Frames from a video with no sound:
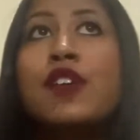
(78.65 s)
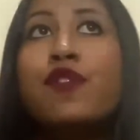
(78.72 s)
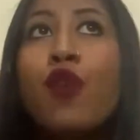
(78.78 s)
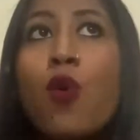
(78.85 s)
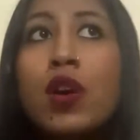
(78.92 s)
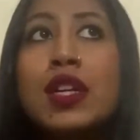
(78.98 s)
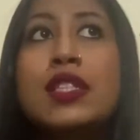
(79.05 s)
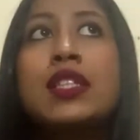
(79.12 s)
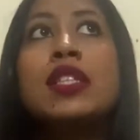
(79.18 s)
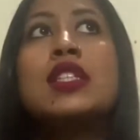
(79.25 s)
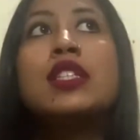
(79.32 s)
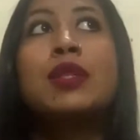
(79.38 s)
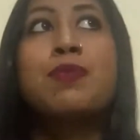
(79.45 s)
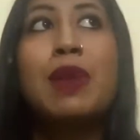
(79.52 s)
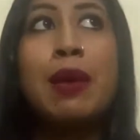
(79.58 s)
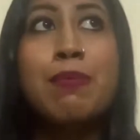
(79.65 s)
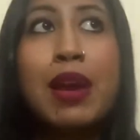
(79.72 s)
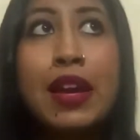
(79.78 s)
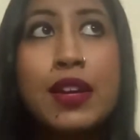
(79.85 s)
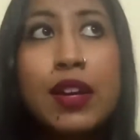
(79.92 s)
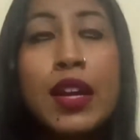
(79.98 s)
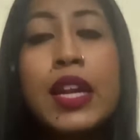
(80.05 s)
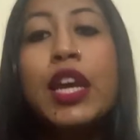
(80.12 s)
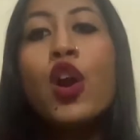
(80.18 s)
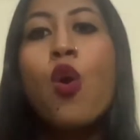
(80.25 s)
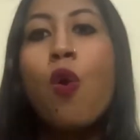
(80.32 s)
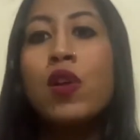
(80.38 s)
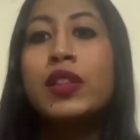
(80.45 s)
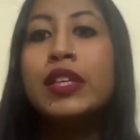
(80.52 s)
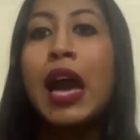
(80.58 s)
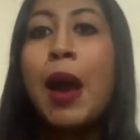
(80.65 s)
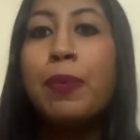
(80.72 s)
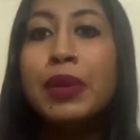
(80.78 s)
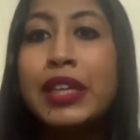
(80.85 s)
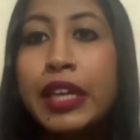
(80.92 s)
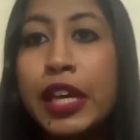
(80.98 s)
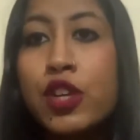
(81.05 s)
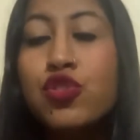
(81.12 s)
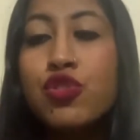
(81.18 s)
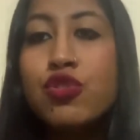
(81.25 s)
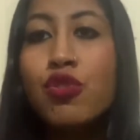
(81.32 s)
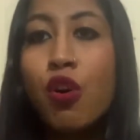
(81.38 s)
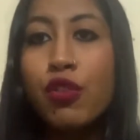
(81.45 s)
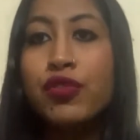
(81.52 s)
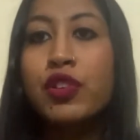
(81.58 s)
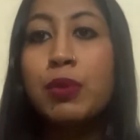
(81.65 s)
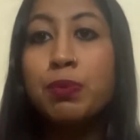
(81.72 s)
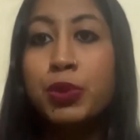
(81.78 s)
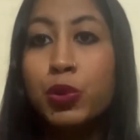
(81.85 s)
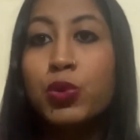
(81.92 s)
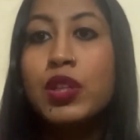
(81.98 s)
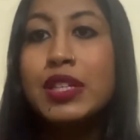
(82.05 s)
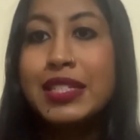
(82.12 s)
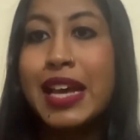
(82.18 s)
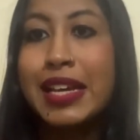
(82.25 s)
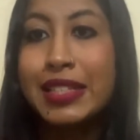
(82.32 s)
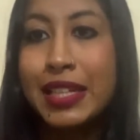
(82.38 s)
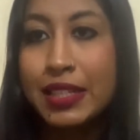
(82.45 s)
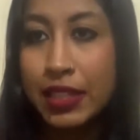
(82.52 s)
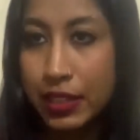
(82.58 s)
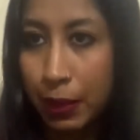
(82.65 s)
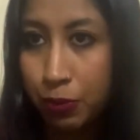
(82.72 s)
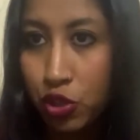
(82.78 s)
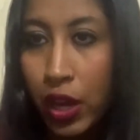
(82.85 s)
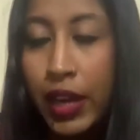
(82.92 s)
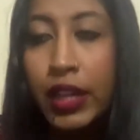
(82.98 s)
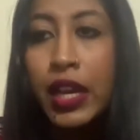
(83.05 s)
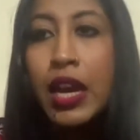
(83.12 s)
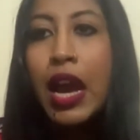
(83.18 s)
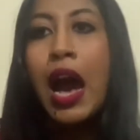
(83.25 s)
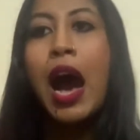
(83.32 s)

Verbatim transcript: focuses primarily on the application of computer science as a subject